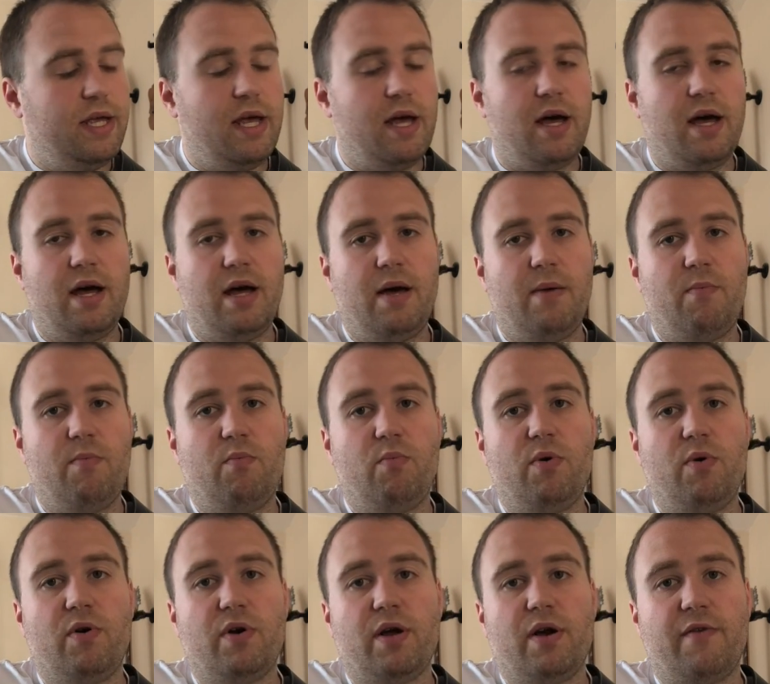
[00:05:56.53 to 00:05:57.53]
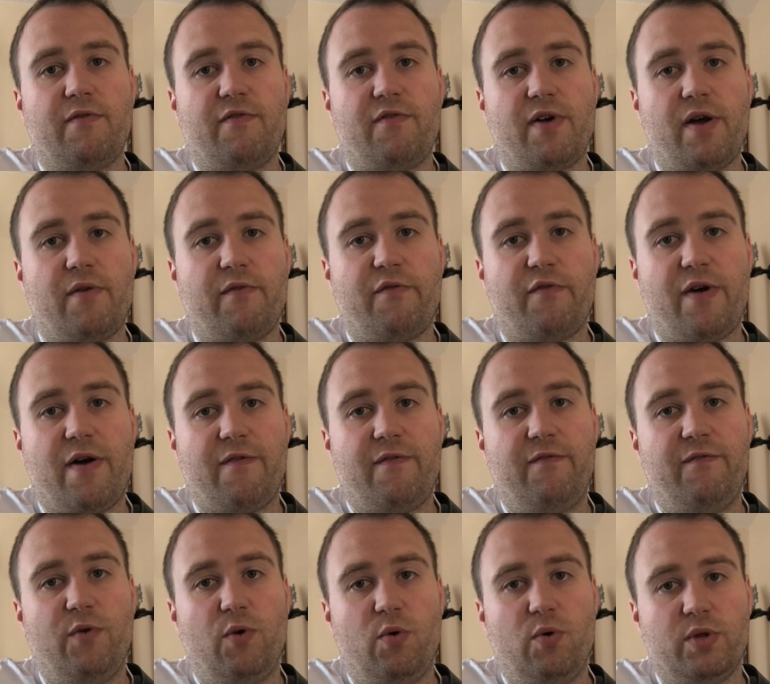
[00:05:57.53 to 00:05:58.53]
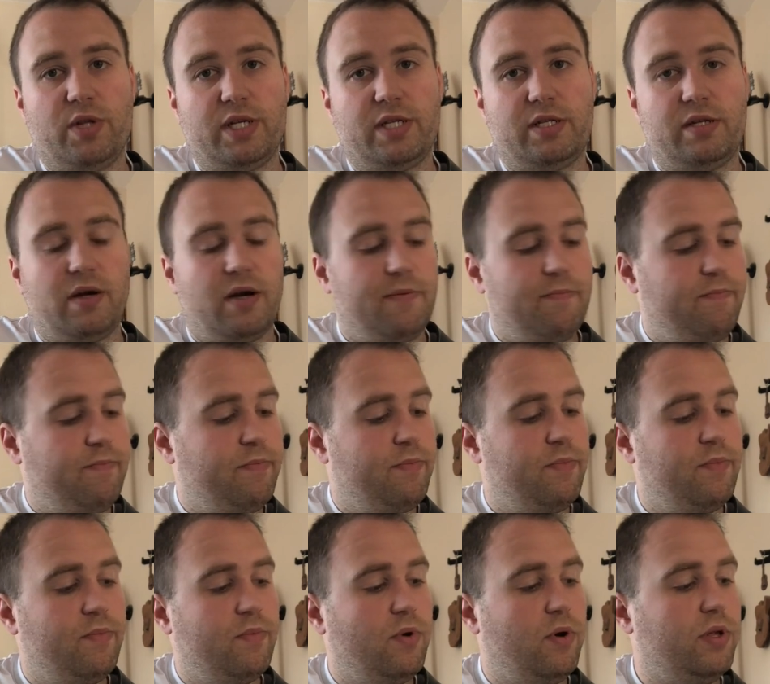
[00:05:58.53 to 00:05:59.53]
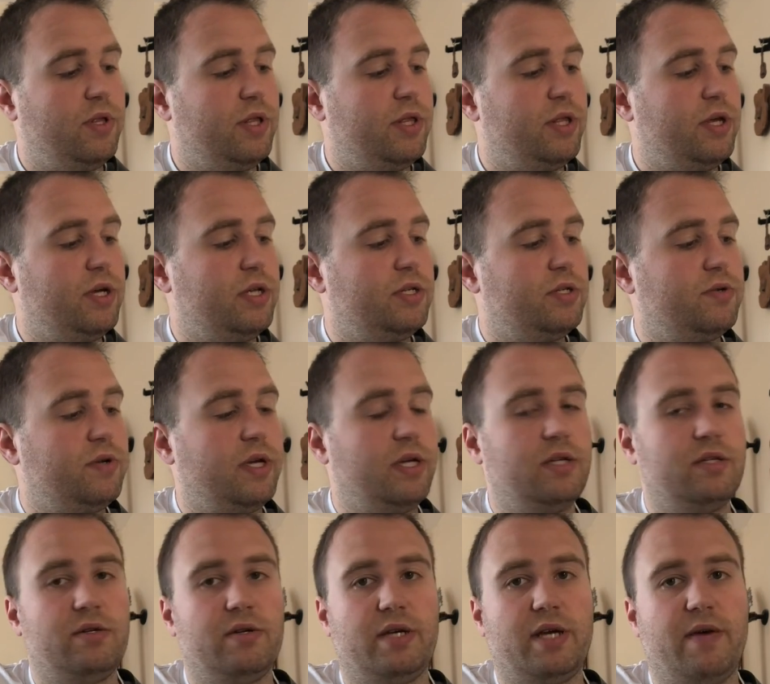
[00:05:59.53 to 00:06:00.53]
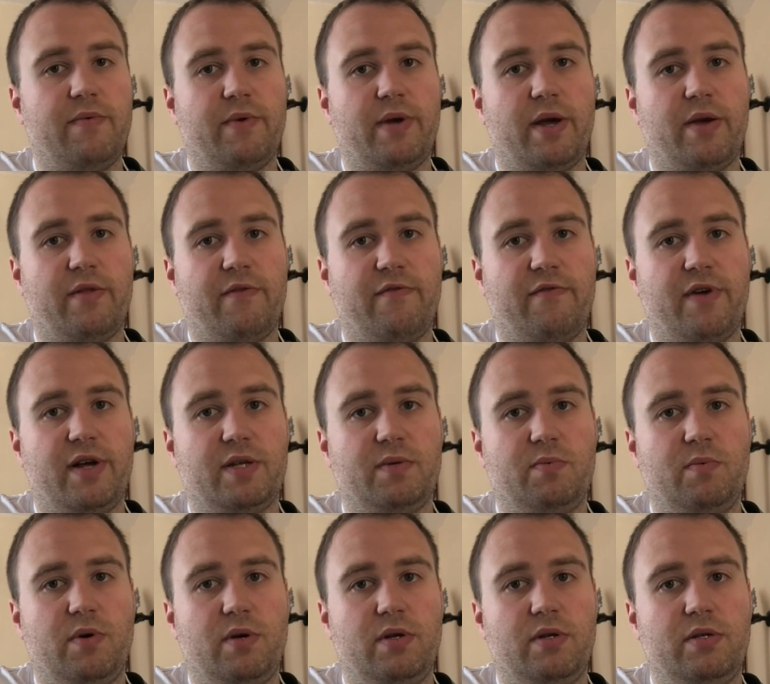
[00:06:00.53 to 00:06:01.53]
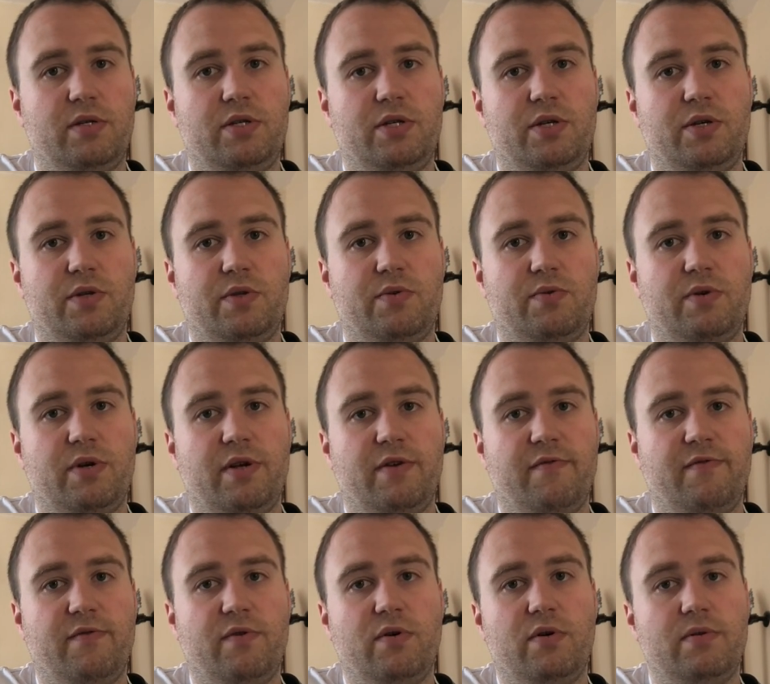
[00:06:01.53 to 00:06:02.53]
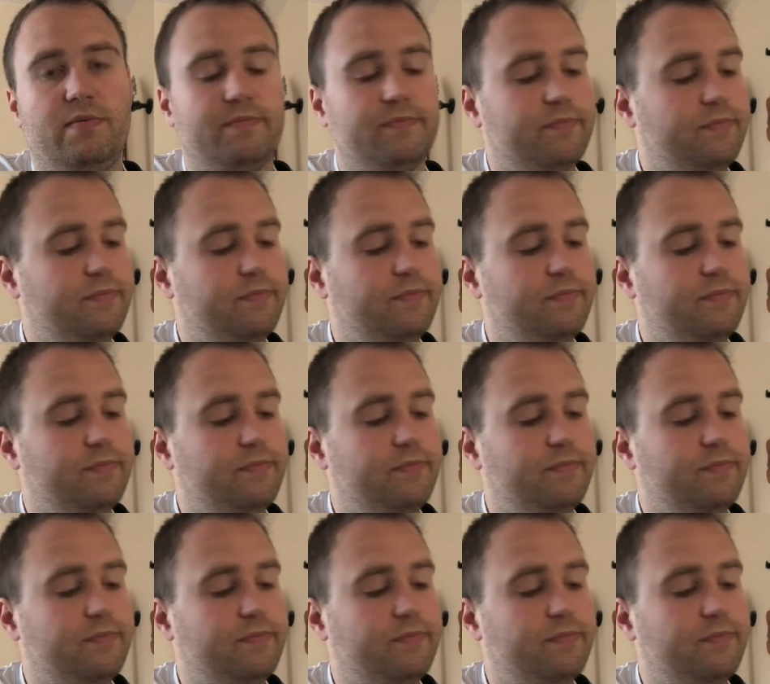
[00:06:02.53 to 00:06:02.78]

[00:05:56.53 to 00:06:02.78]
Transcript: we're going to fret on fret 4 this time on the third string. So again, we count the frets 1, 2, 3, 4.